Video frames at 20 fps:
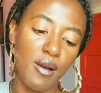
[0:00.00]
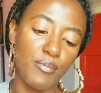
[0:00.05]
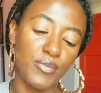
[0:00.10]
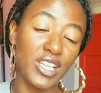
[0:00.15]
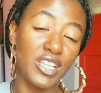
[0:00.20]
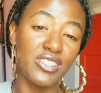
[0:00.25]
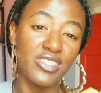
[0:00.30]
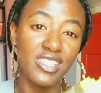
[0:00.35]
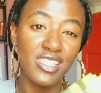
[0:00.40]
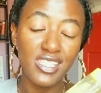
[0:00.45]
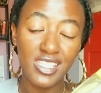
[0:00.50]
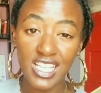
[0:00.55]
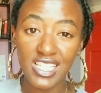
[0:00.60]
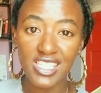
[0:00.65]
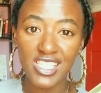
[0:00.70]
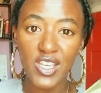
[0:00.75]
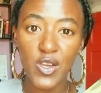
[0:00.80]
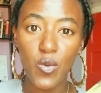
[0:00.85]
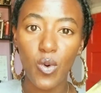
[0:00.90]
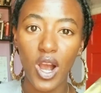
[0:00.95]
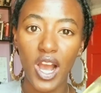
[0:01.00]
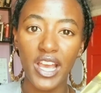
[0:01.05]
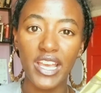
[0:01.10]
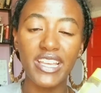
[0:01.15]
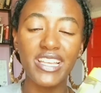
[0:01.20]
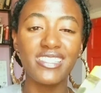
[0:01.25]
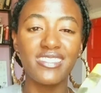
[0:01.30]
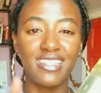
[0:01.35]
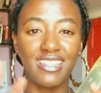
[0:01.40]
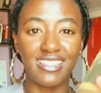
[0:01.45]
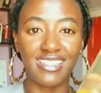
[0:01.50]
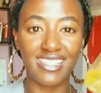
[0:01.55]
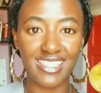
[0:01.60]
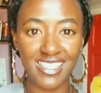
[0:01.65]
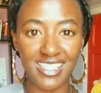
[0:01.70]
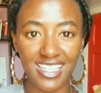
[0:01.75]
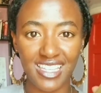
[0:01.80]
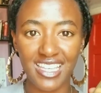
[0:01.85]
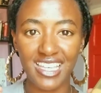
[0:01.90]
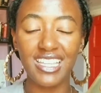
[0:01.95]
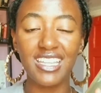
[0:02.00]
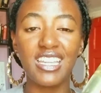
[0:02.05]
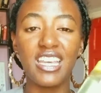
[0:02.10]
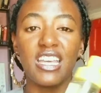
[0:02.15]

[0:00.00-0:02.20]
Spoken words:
Consistency wise, it's thin,